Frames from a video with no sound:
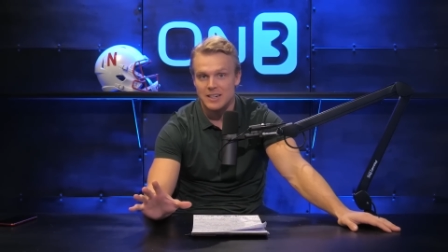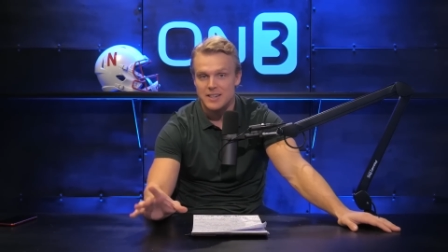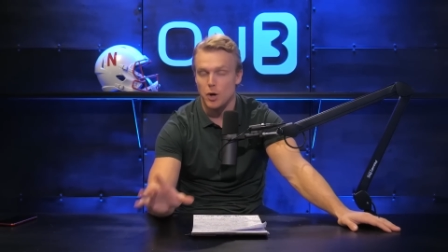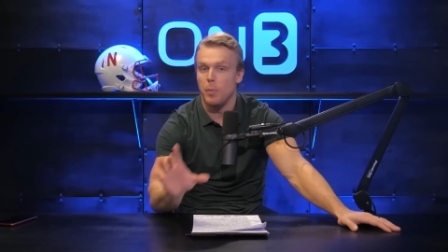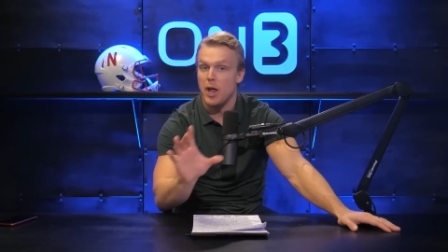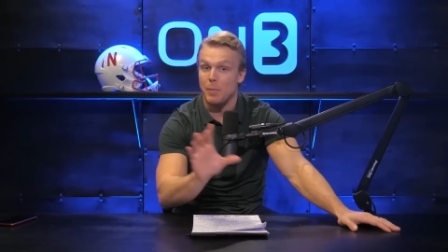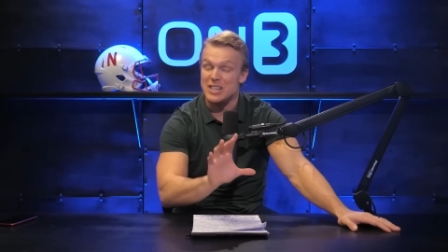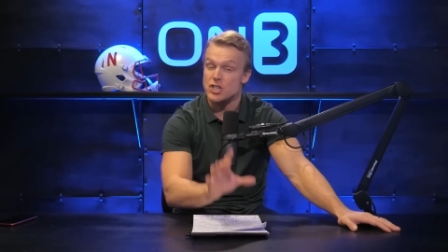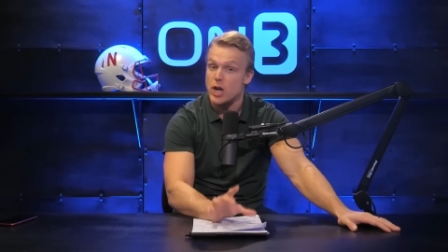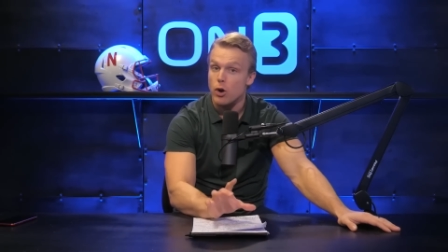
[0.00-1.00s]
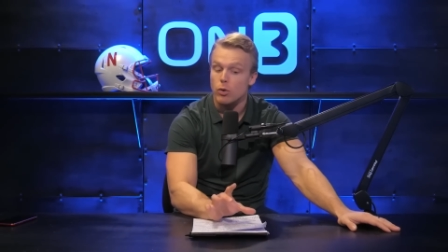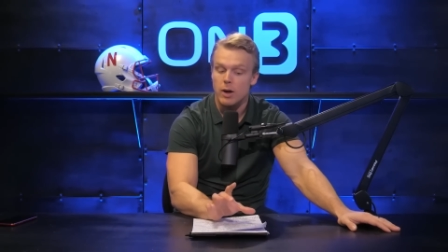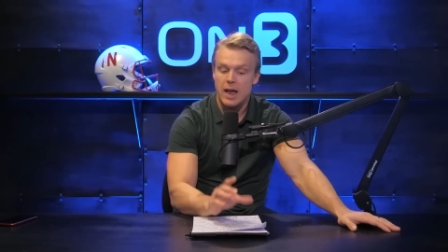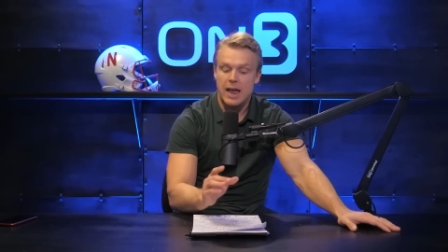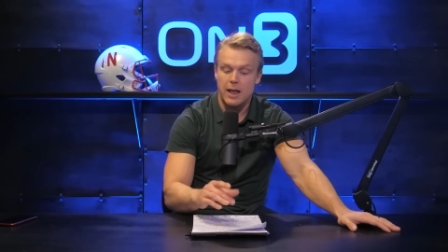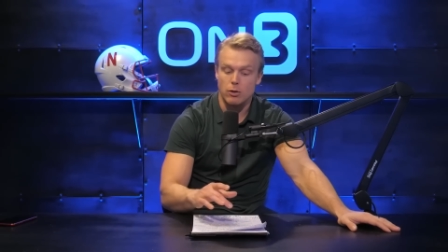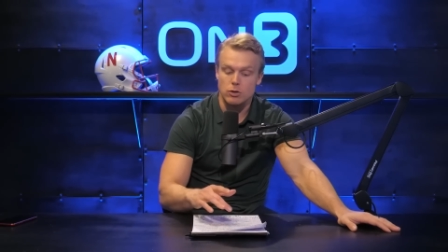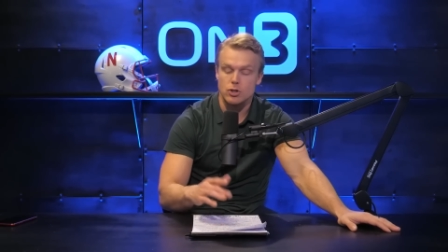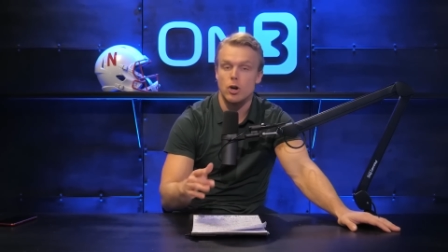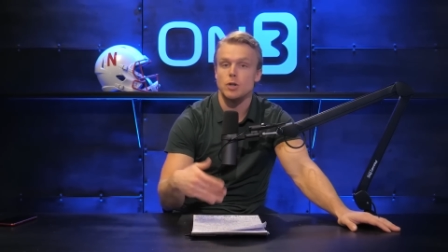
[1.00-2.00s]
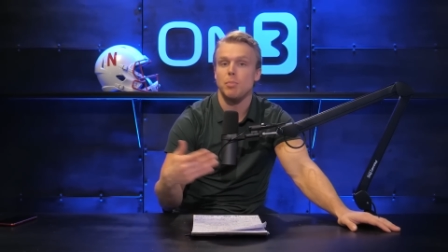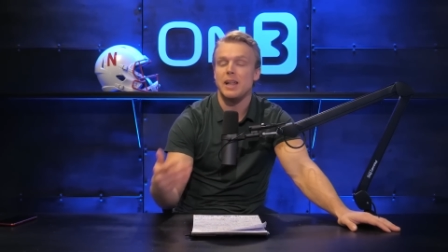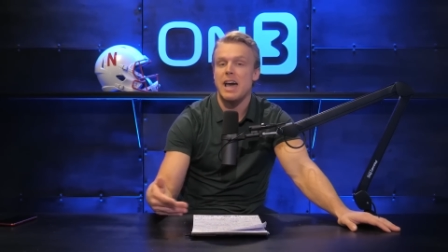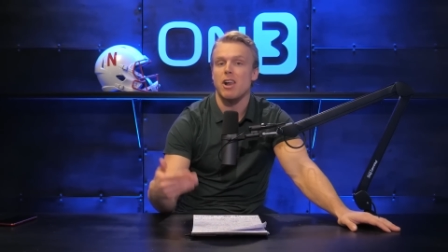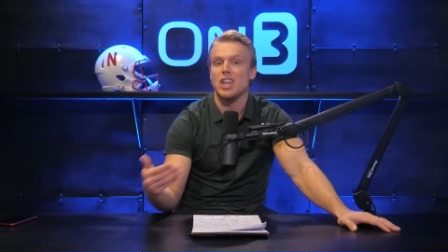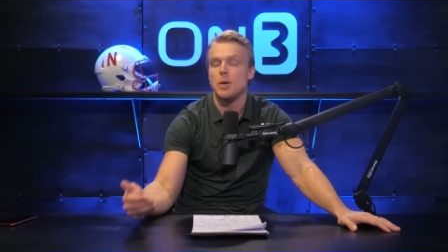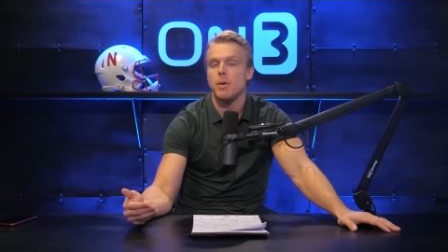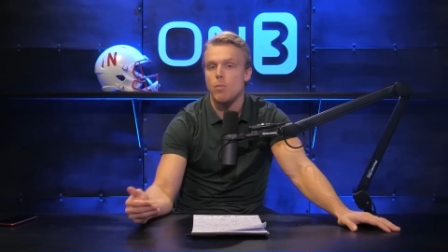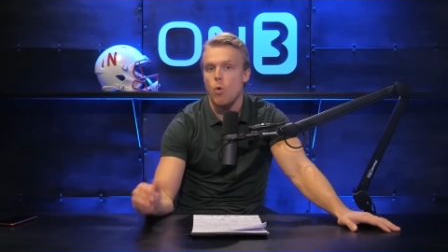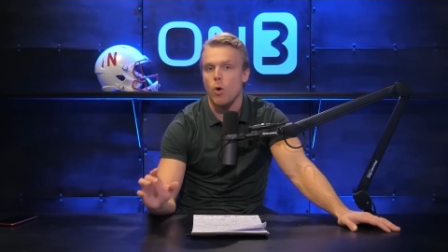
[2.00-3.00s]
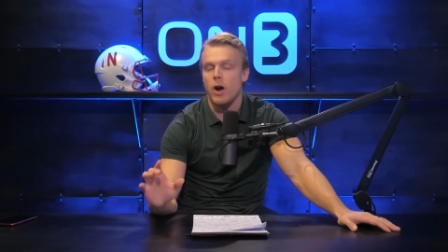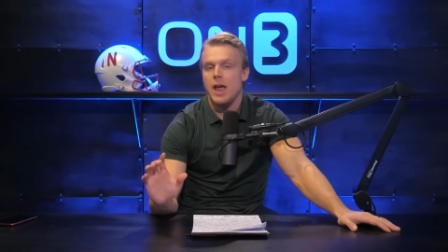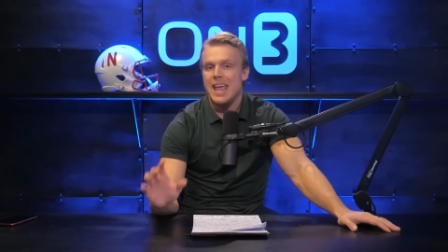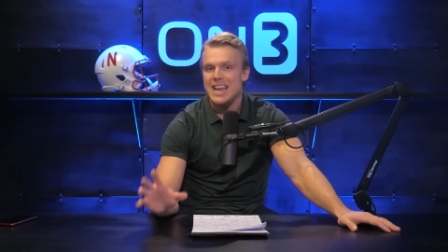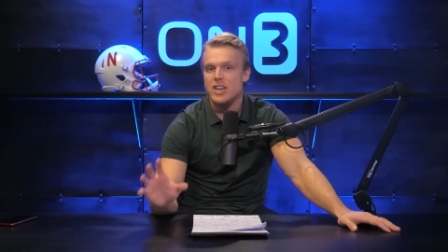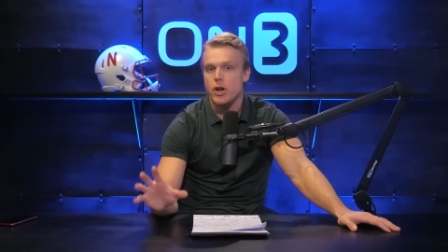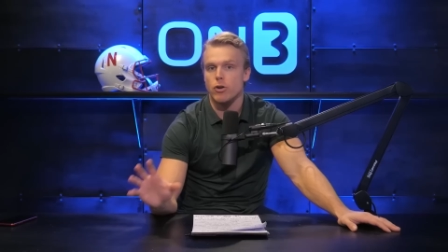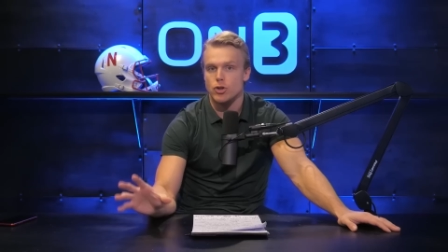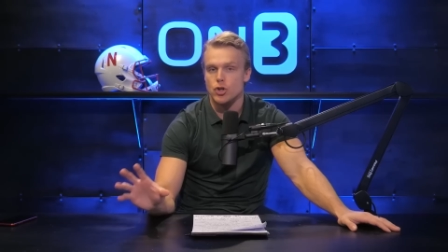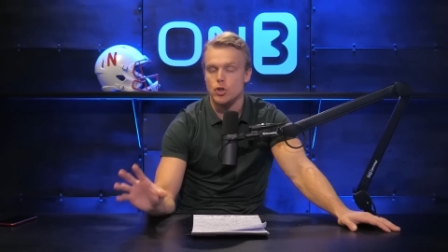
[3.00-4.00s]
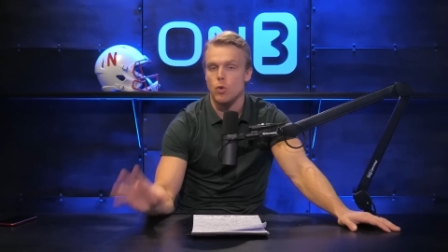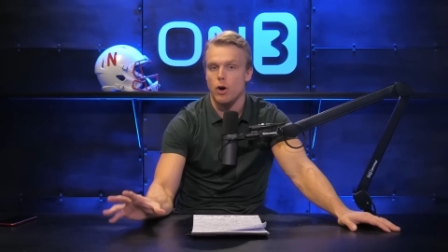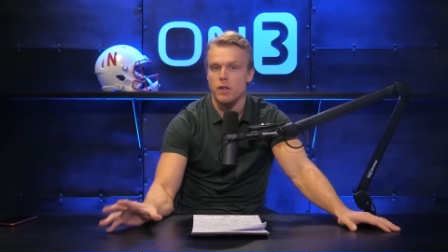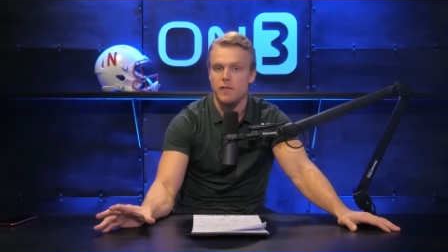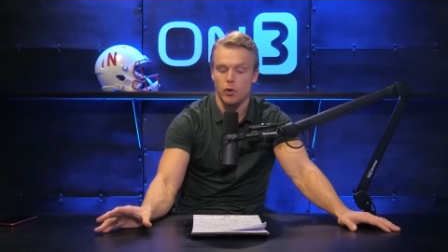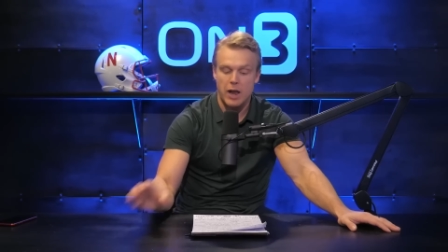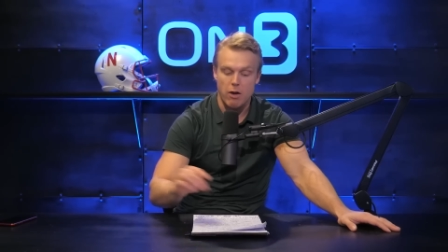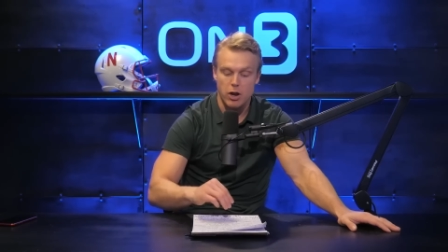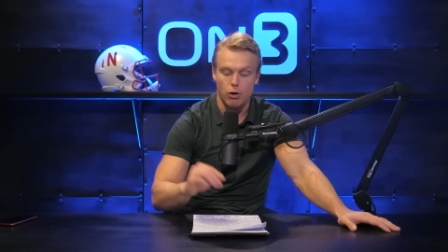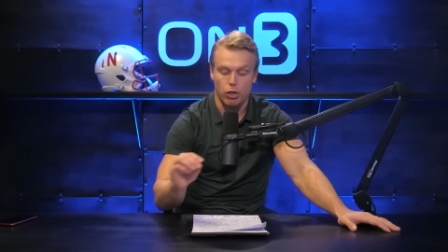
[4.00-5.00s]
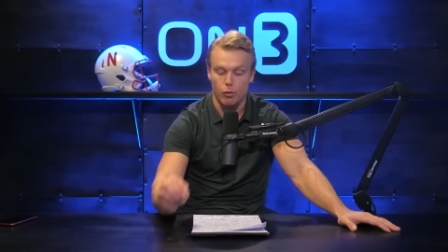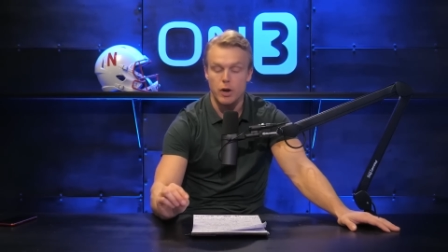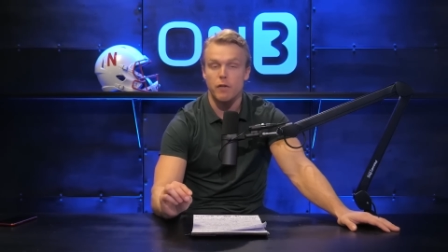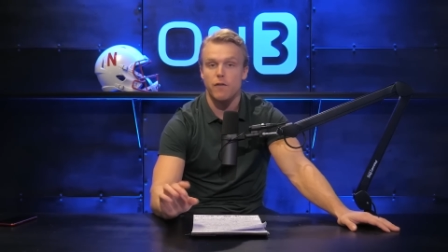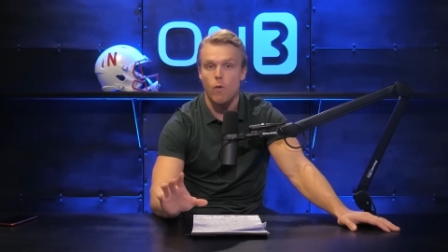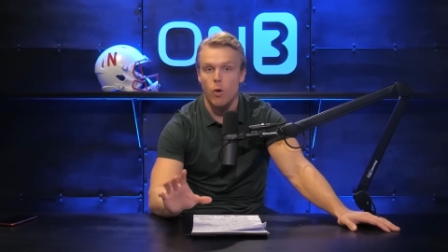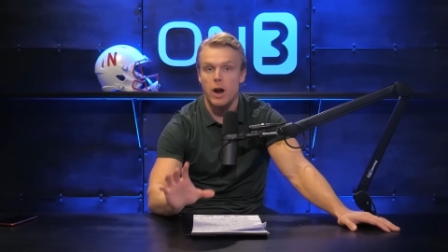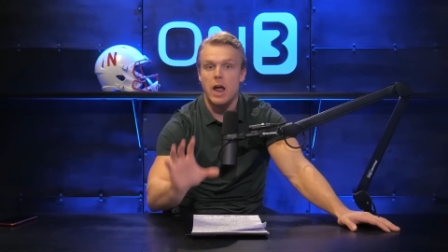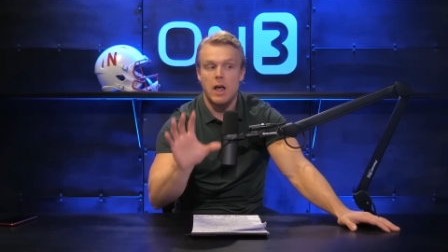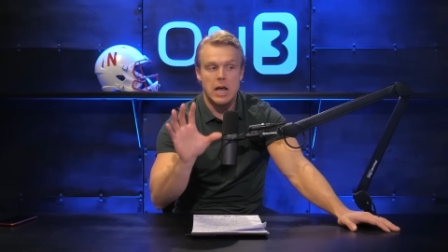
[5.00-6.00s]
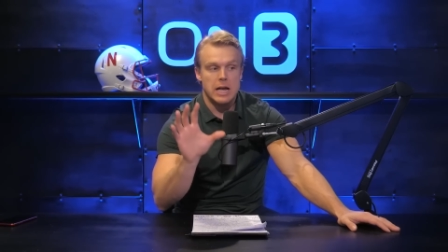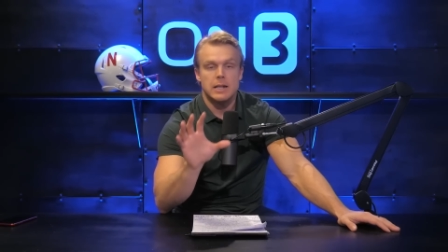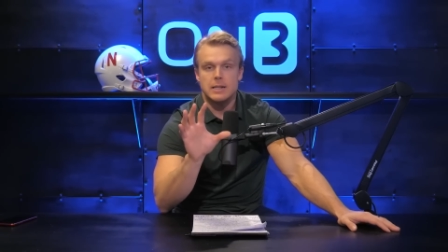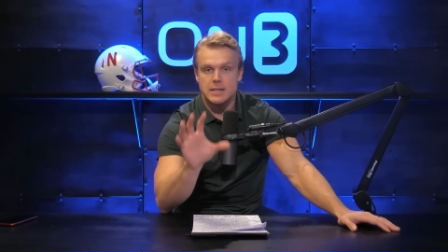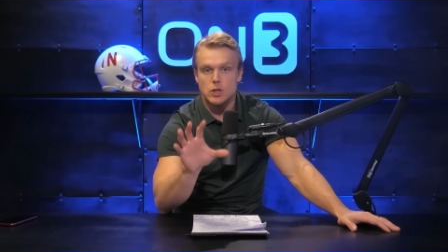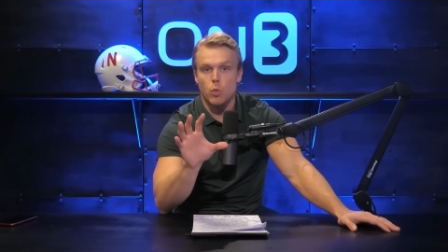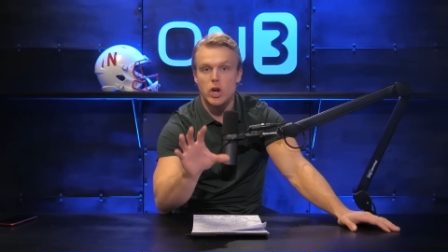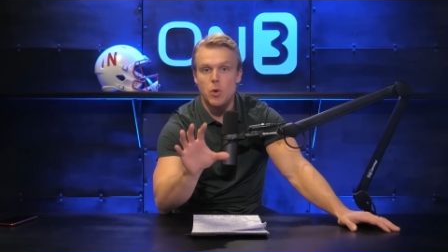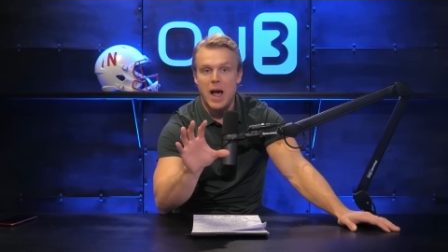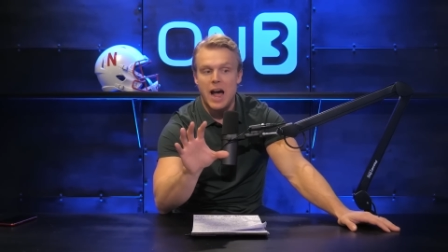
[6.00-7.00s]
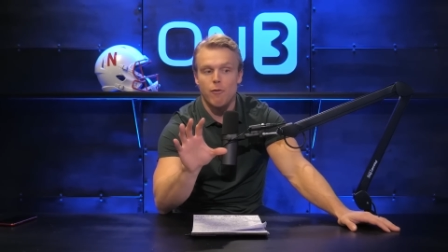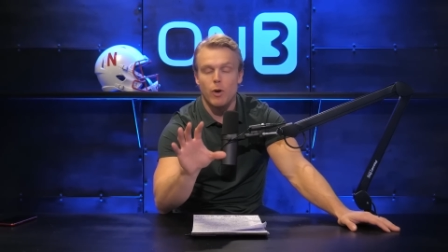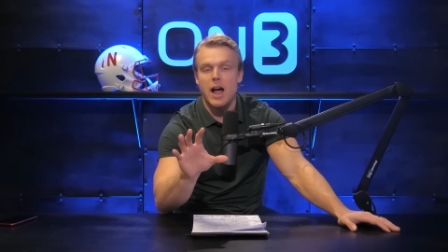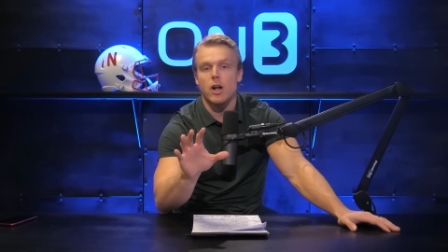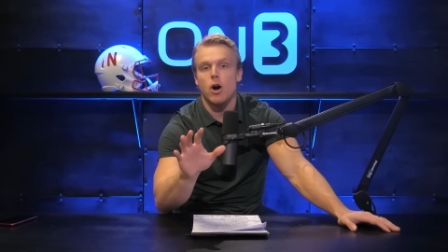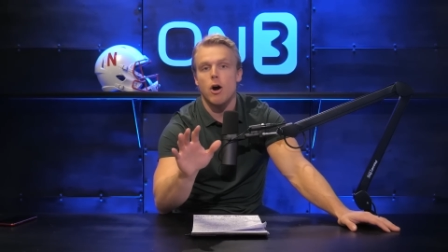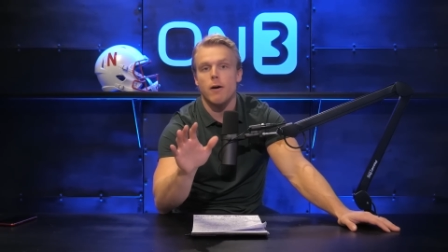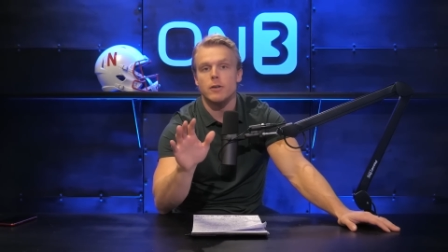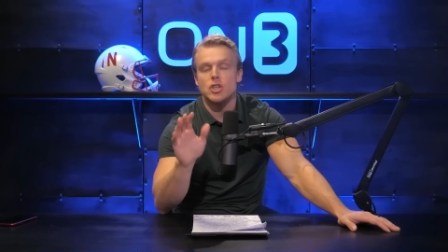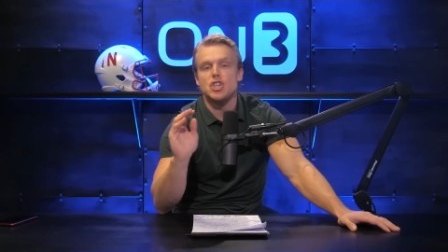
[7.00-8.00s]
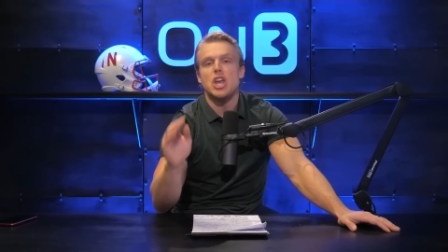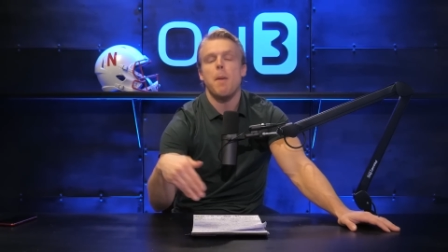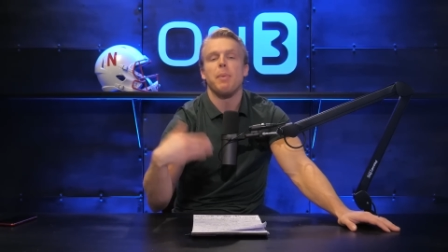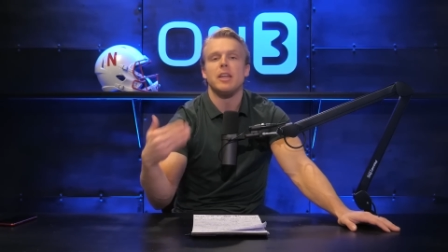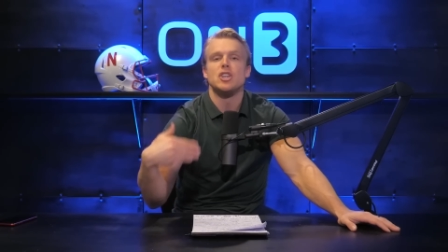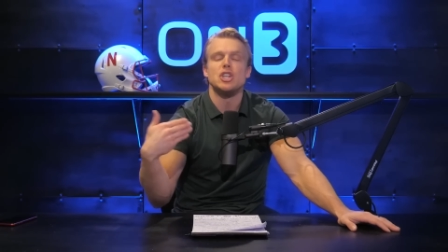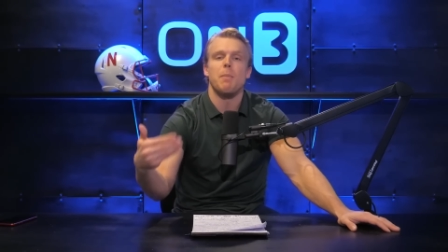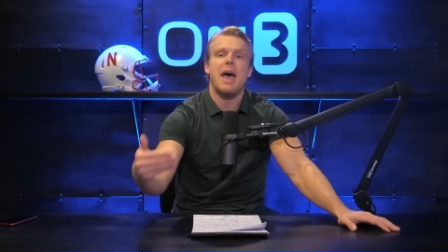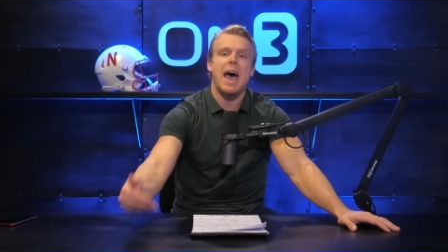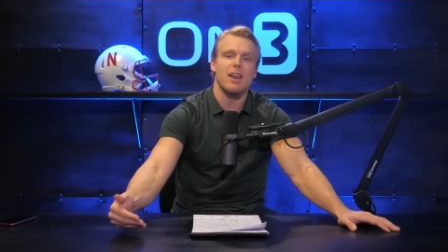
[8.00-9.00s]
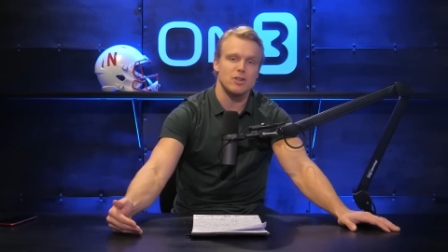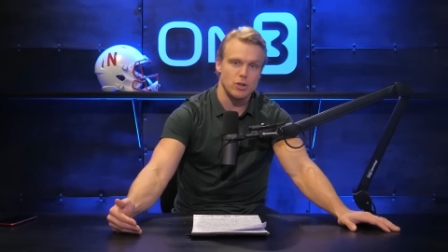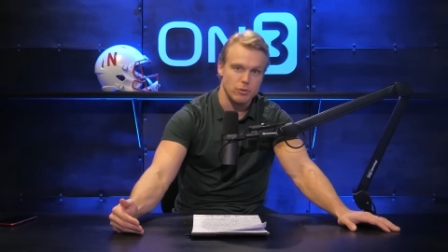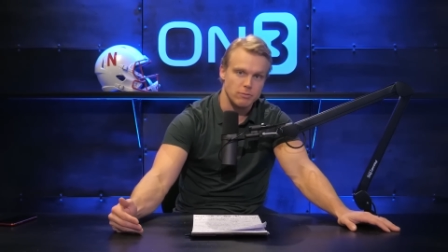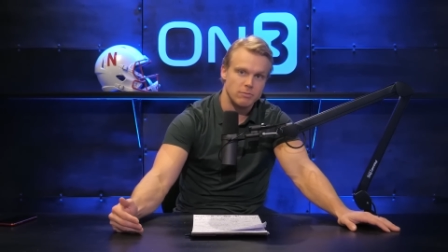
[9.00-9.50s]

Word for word: So it'll be subtle, and it'll start to play out a little bit more in year two on the field. Now, year 3 and 4, this is where you have what I call championship attitude.